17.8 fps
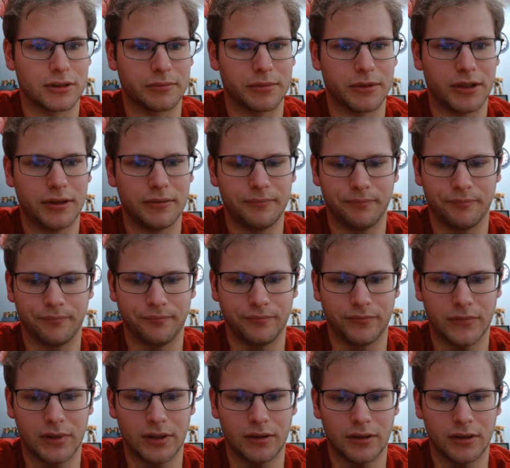bad.
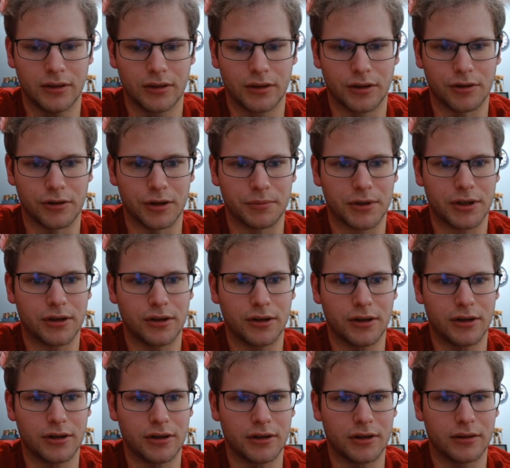Going up a
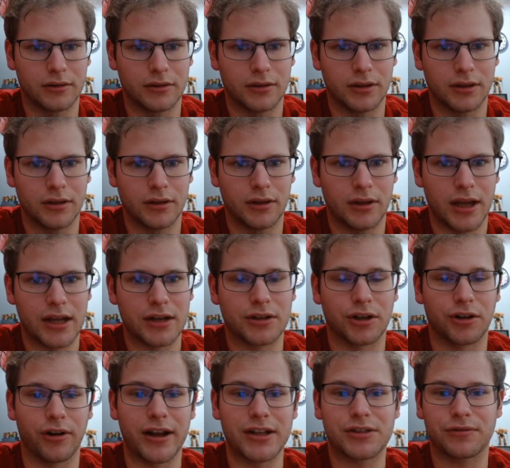card. Into
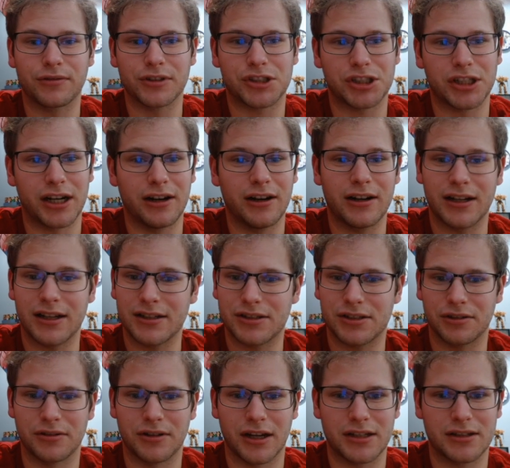Graceful Charity, so
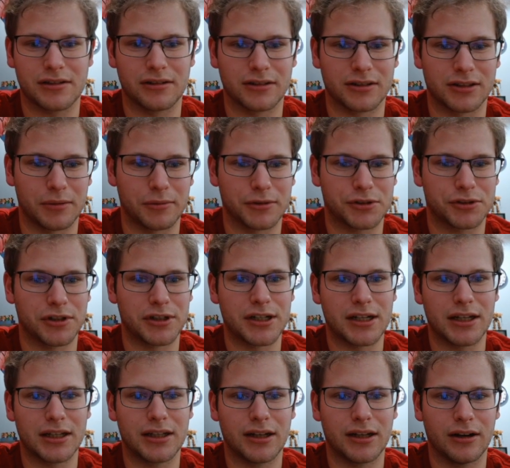nice little double trinity
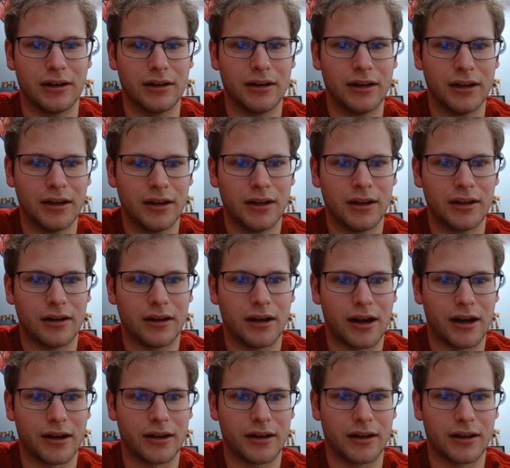here
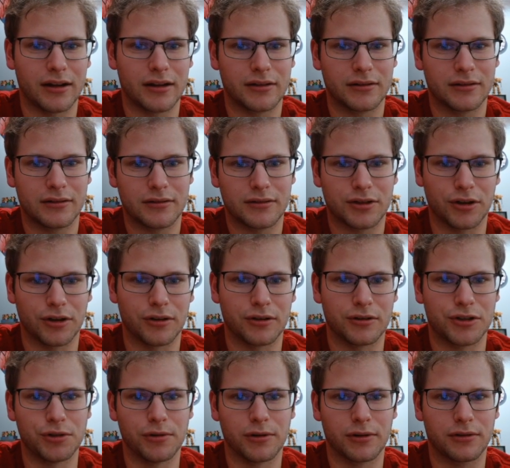on turn
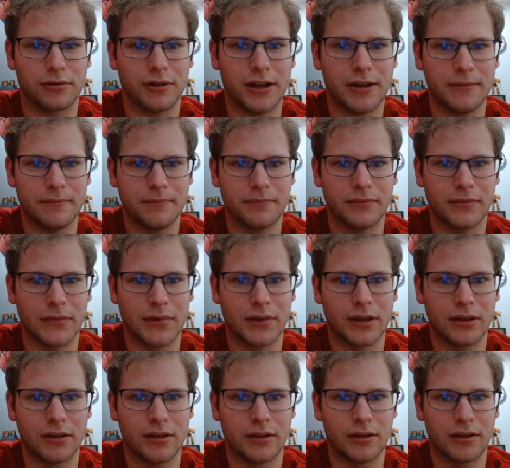2 or 3.
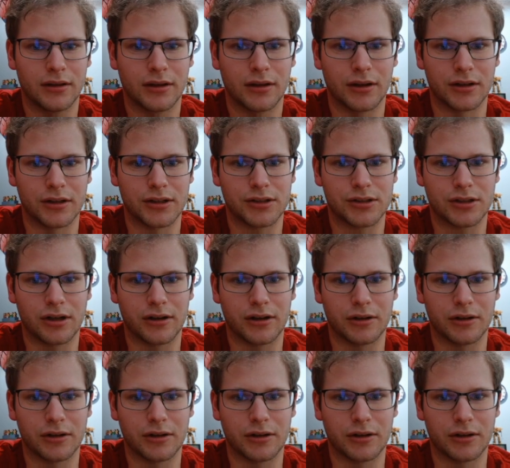Going to discard a